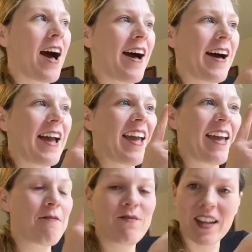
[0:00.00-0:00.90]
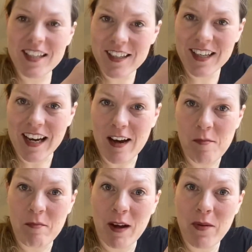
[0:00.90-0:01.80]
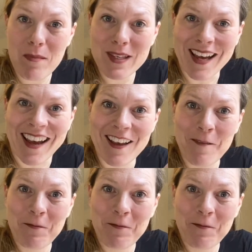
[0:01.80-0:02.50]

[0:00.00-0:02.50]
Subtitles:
I am finishing up my website.